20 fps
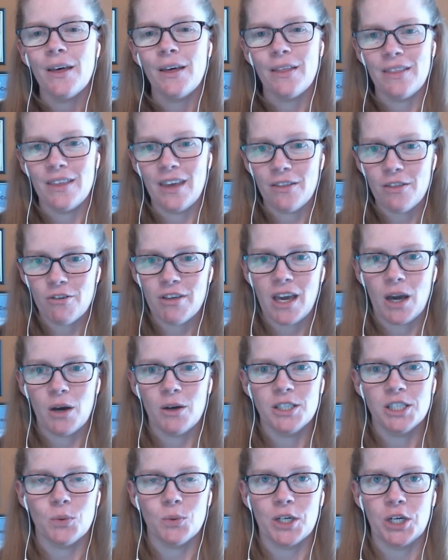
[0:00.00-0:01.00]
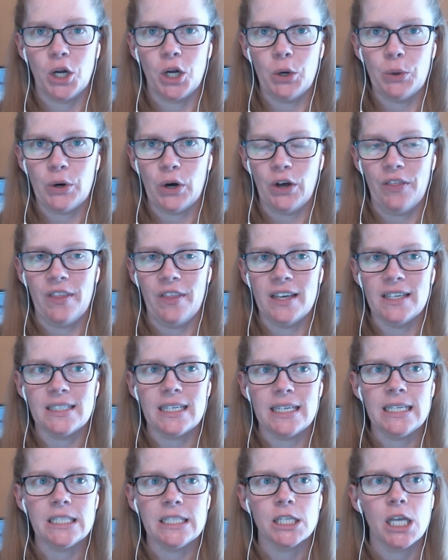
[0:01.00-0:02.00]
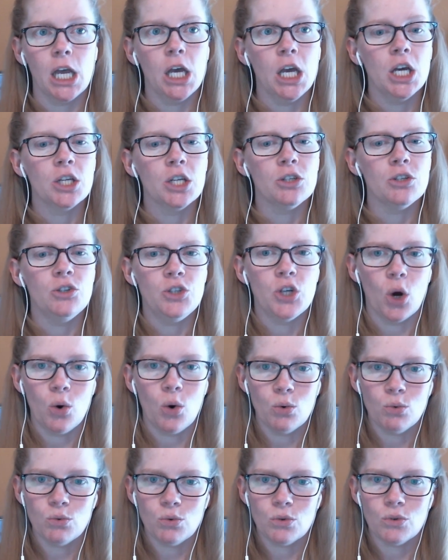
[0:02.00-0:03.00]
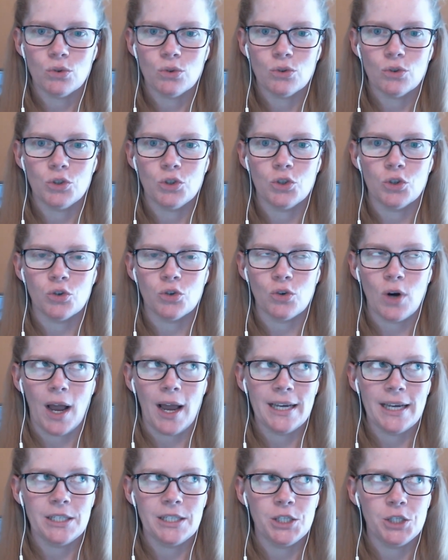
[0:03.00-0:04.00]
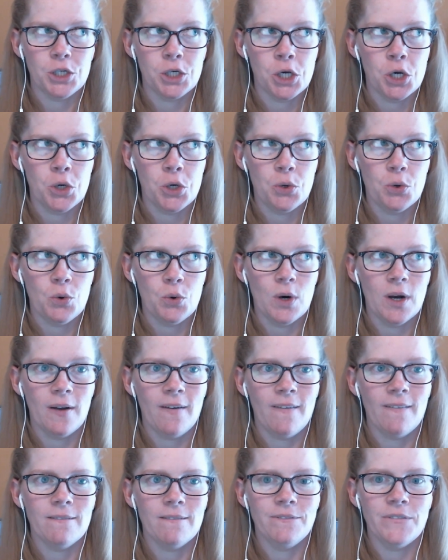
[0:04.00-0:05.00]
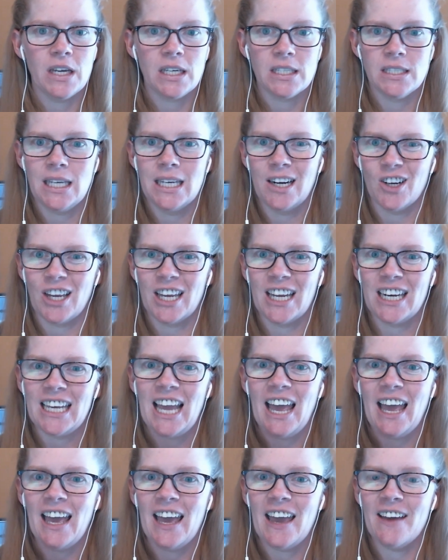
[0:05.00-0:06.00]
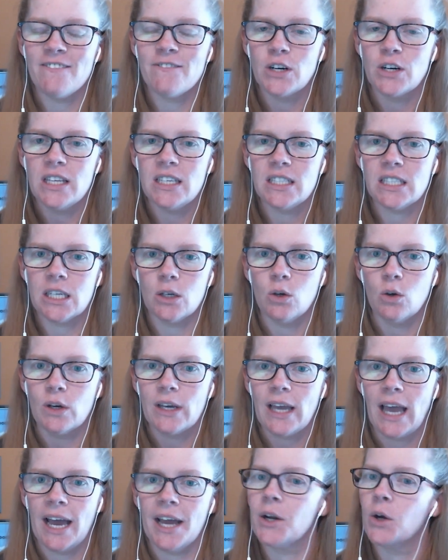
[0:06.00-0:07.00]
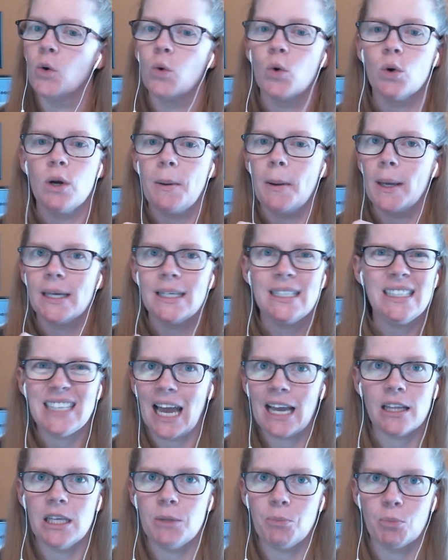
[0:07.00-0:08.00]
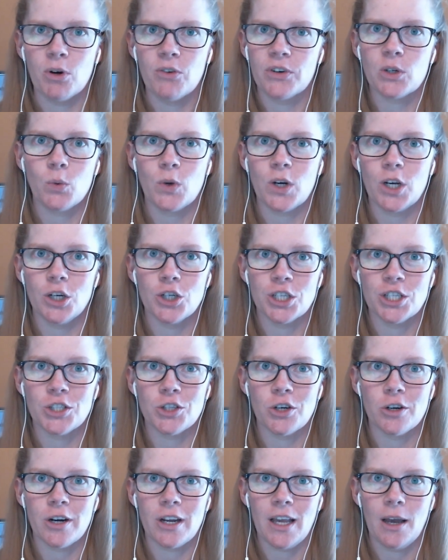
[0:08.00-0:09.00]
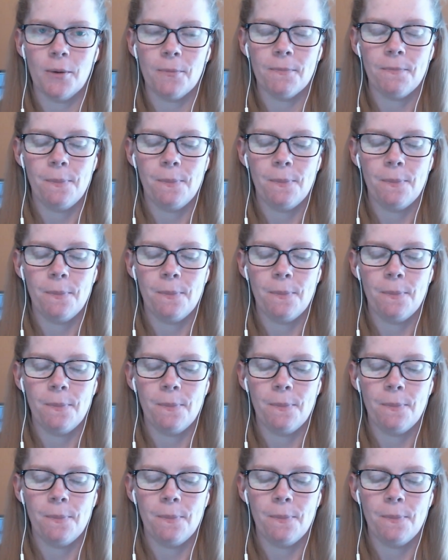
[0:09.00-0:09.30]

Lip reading: The other thing I just want to note on this is don't try to fixate on getting every single category exactly perfect when you're just starting out.